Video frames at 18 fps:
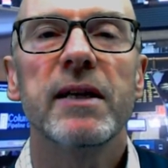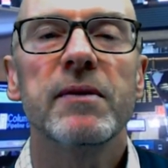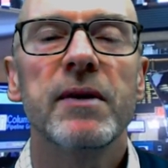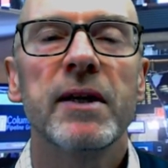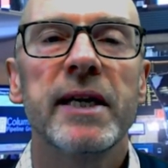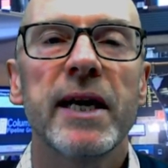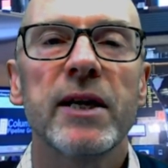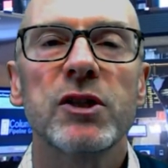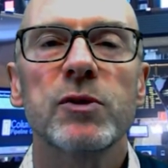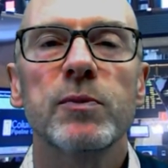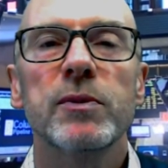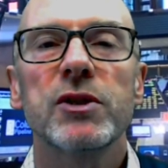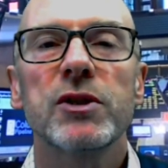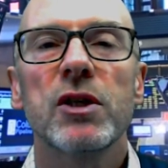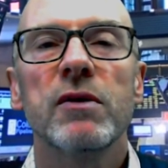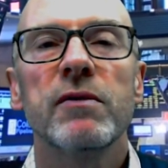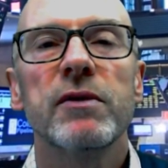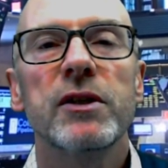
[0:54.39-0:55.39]

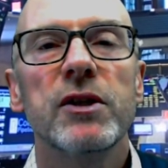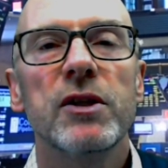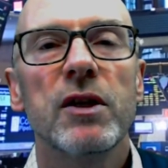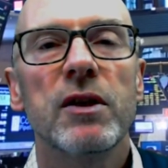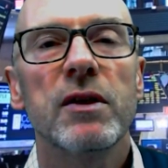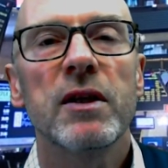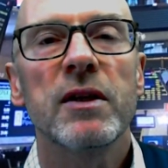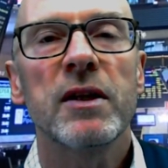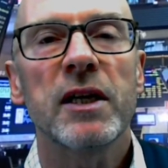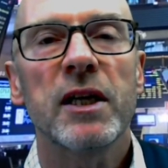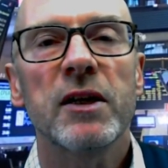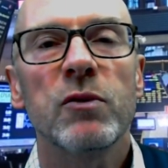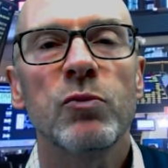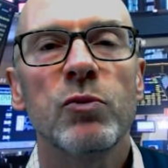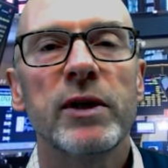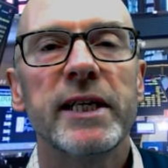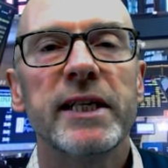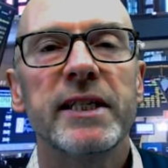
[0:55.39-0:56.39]
announcement of they're
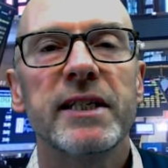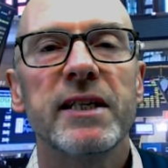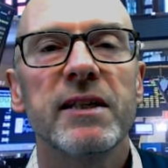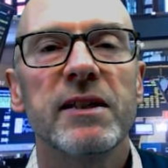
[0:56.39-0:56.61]
going to